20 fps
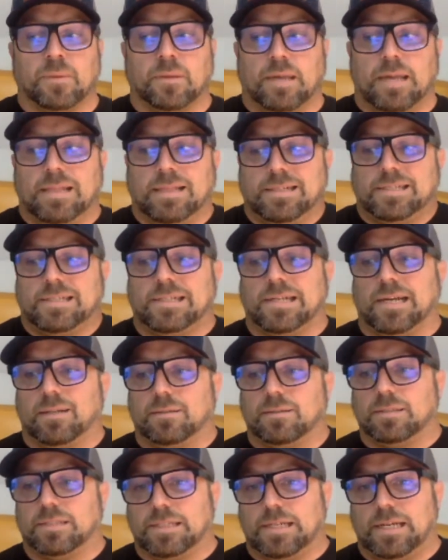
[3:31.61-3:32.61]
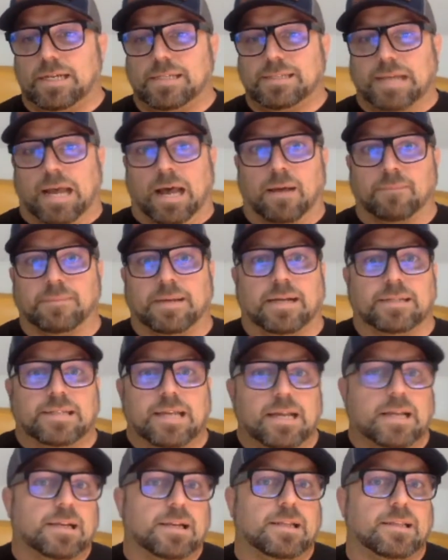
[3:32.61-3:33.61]
And the seller says, I'm not
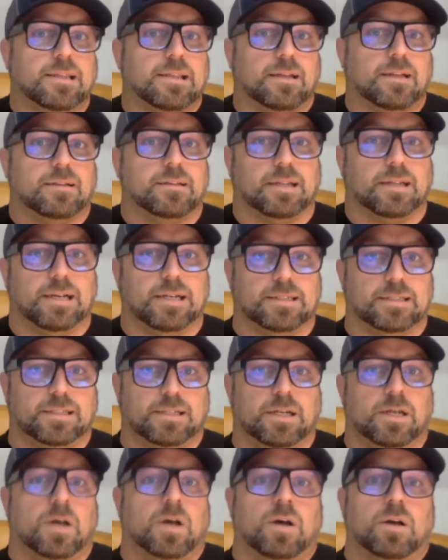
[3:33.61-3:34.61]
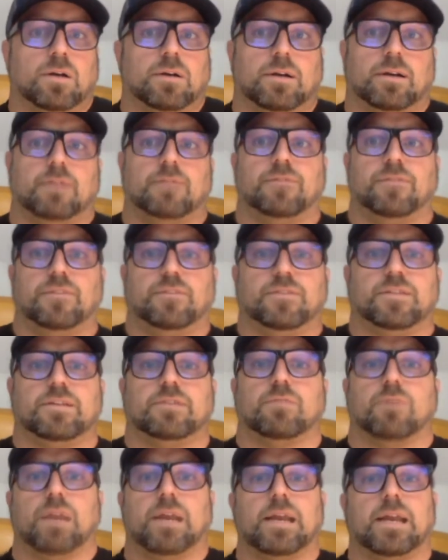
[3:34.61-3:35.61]
taking anything less than 150
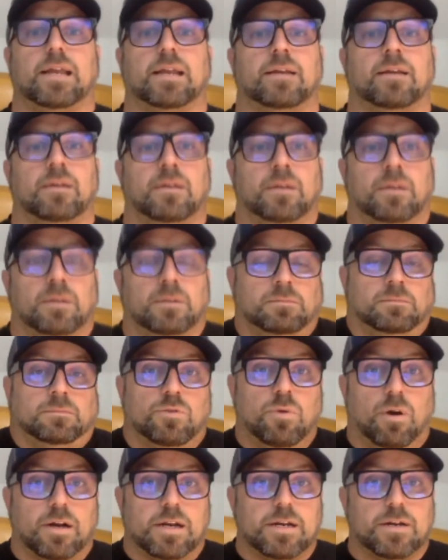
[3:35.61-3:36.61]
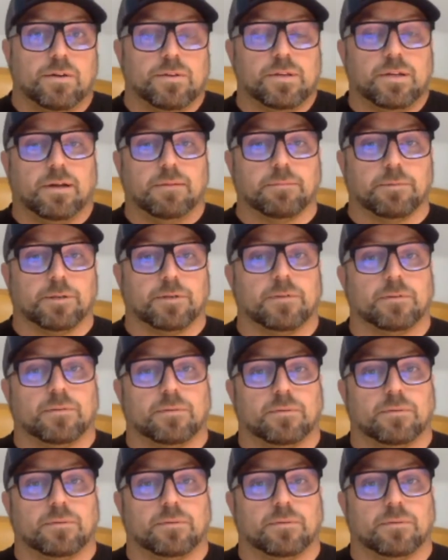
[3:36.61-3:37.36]
grand. You already know the number,